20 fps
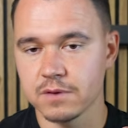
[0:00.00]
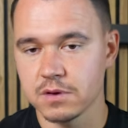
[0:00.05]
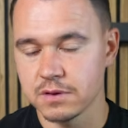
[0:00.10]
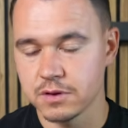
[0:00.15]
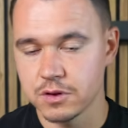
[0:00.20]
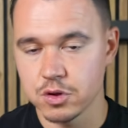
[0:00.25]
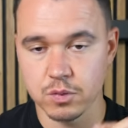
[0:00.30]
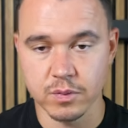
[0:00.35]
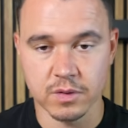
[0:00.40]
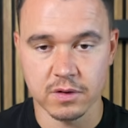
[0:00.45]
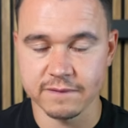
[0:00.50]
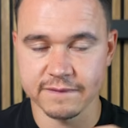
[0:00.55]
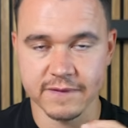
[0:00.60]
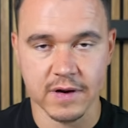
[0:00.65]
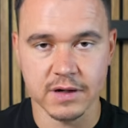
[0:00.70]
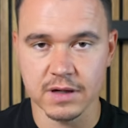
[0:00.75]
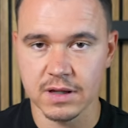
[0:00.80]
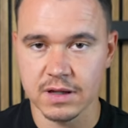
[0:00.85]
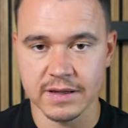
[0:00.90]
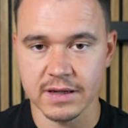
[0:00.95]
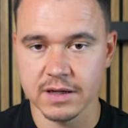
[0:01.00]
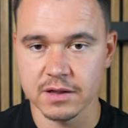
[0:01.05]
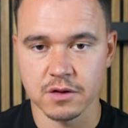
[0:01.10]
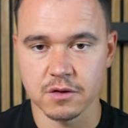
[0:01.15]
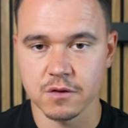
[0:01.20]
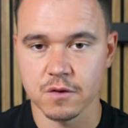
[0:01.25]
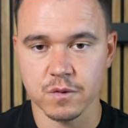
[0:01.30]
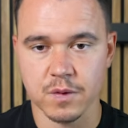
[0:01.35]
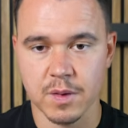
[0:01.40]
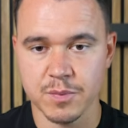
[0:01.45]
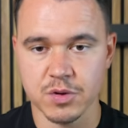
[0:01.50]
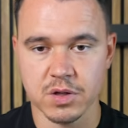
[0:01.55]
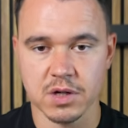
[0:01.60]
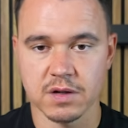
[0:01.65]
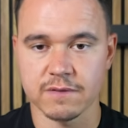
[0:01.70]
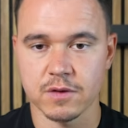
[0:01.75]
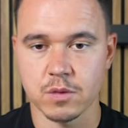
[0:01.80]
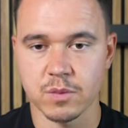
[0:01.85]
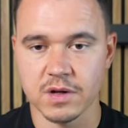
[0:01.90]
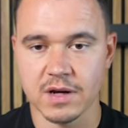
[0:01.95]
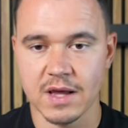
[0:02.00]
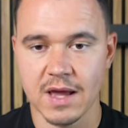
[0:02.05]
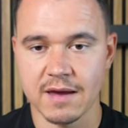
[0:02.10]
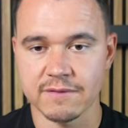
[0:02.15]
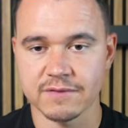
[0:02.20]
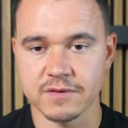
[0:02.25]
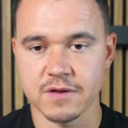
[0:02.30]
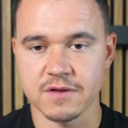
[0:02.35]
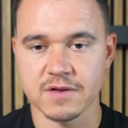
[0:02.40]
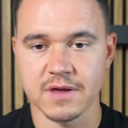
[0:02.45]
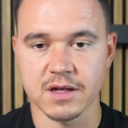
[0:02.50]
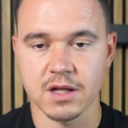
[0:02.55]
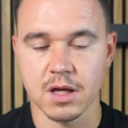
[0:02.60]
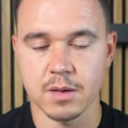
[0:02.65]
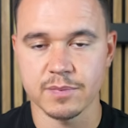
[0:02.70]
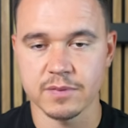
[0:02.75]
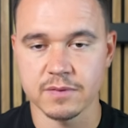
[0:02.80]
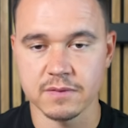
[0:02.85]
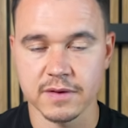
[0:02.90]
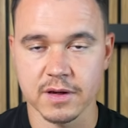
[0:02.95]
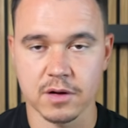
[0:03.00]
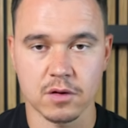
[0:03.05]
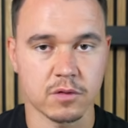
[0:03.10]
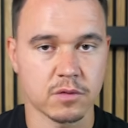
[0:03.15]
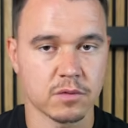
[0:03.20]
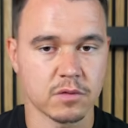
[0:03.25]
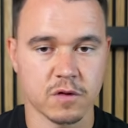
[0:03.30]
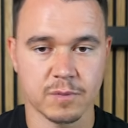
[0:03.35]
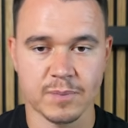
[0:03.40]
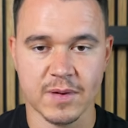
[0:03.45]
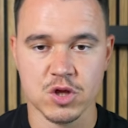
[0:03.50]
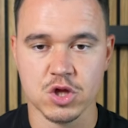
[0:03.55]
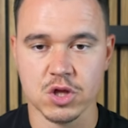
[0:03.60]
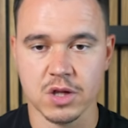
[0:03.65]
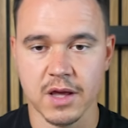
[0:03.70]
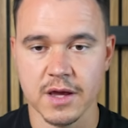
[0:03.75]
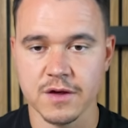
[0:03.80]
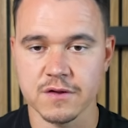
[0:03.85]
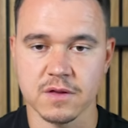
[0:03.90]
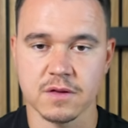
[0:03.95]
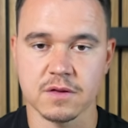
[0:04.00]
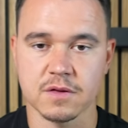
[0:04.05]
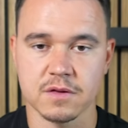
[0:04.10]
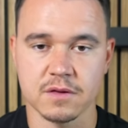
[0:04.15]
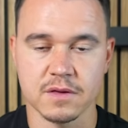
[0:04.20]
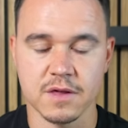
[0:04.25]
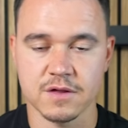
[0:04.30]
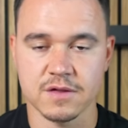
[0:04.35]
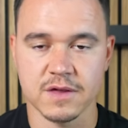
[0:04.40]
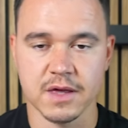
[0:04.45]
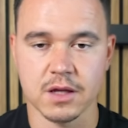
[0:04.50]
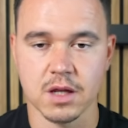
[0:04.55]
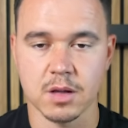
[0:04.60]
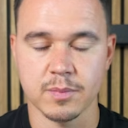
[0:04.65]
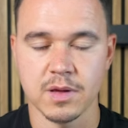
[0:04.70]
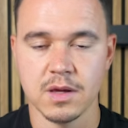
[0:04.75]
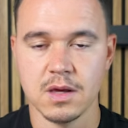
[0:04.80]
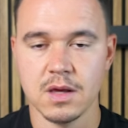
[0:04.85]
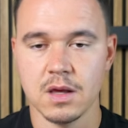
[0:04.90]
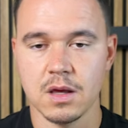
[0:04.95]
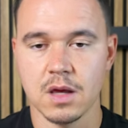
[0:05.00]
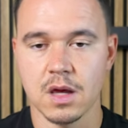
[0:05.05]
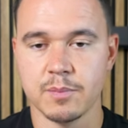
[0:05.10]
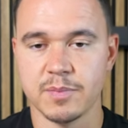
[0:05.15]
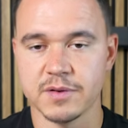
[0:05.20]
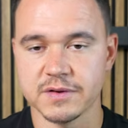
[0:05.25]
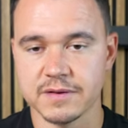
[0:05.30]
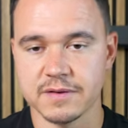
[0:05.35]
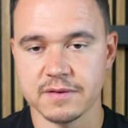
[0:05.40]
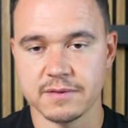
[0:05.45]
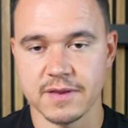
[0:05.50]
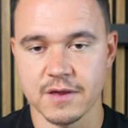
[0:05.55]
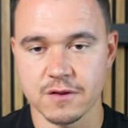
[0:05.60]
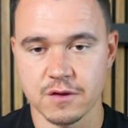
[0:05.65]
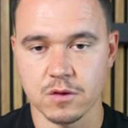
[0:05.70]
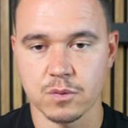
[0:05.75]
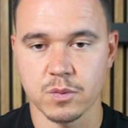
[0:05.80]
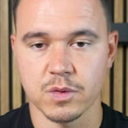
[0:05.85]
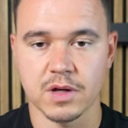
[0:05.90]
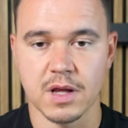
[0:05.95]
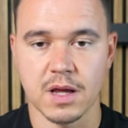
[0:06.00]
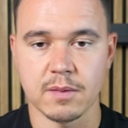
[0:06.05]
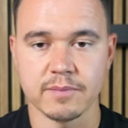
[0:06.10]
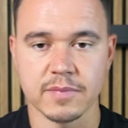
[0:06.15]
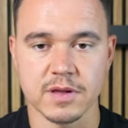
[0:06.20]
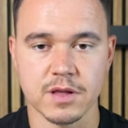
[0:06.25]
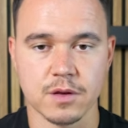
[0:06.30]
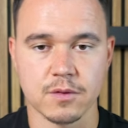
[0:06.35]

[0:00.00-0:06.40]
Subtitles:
You will find a link in the description if you want to have this set up. They're specialized in this setup, but this is what I've been